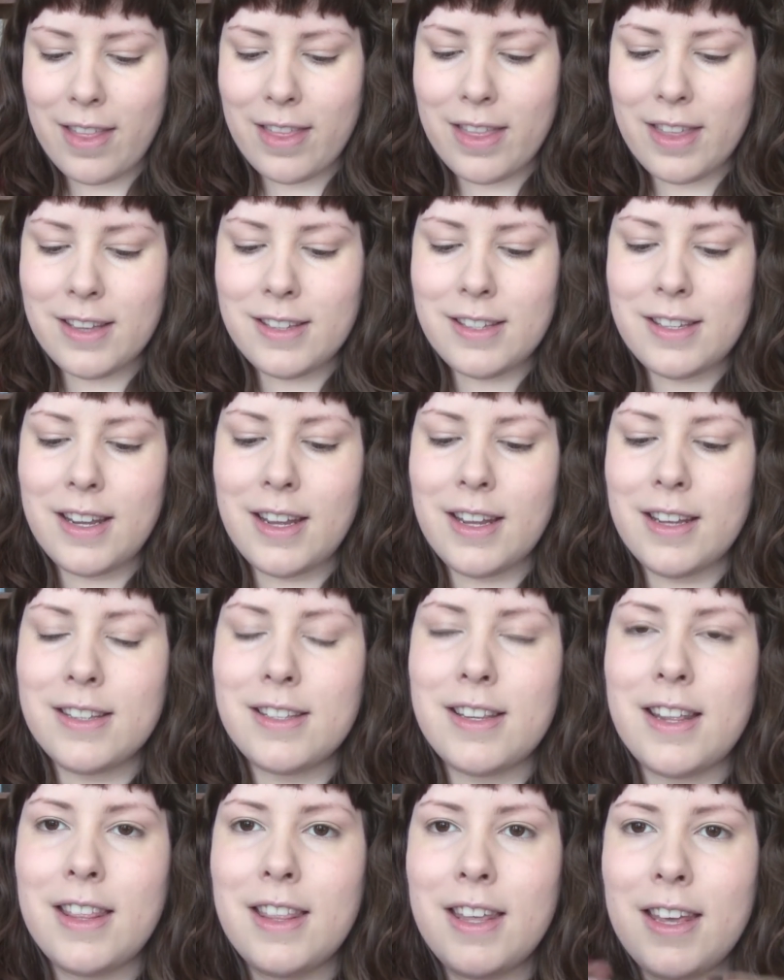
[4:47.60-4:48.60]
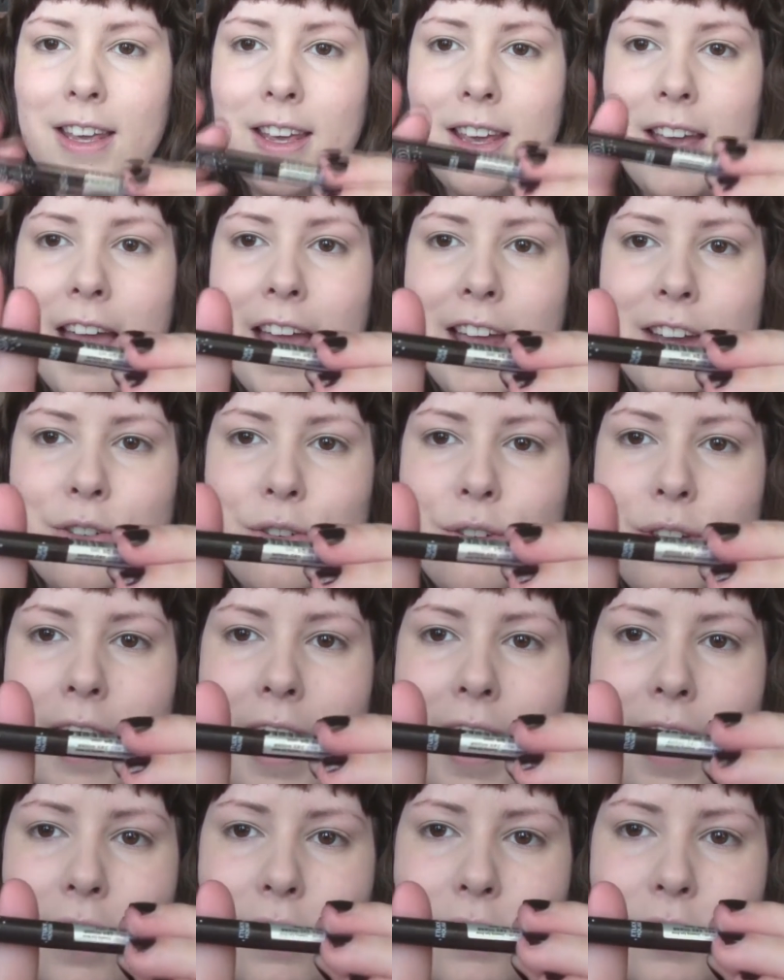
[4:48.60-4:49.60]
This is the Etude
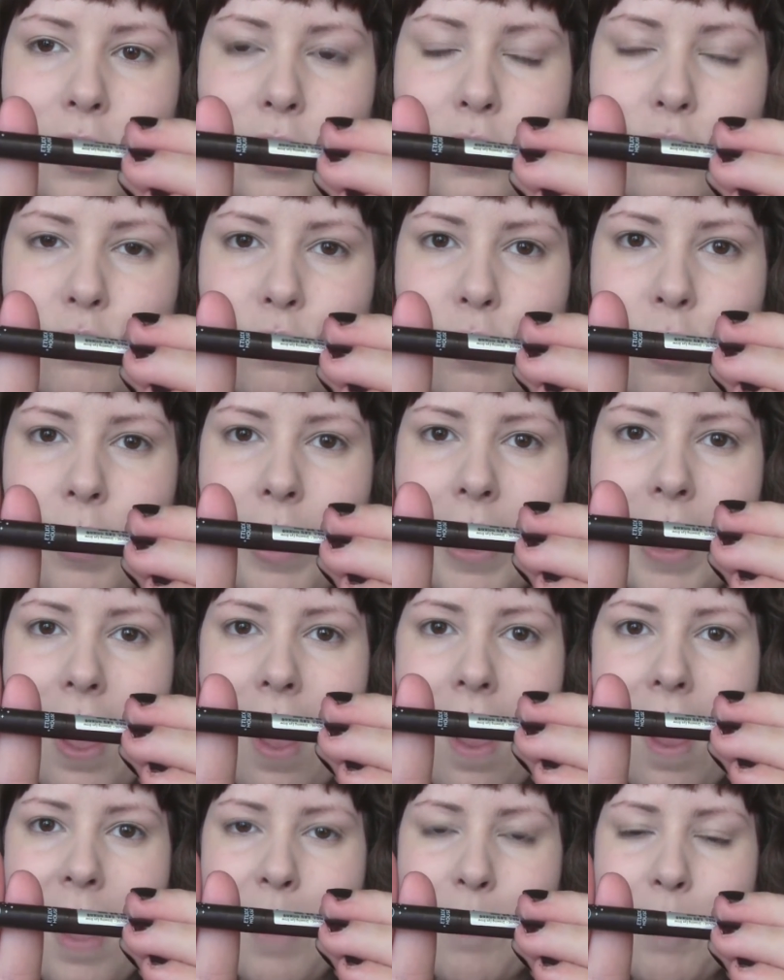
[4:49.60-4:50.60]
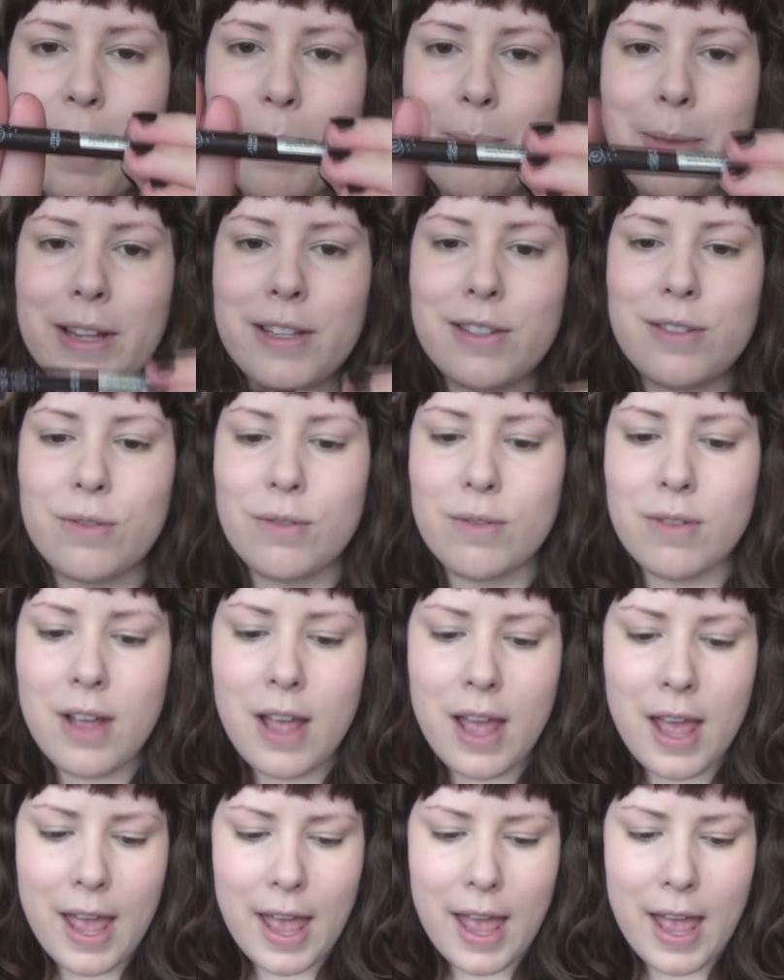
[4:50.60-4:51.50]
House Drawing Eyebrow Pencil.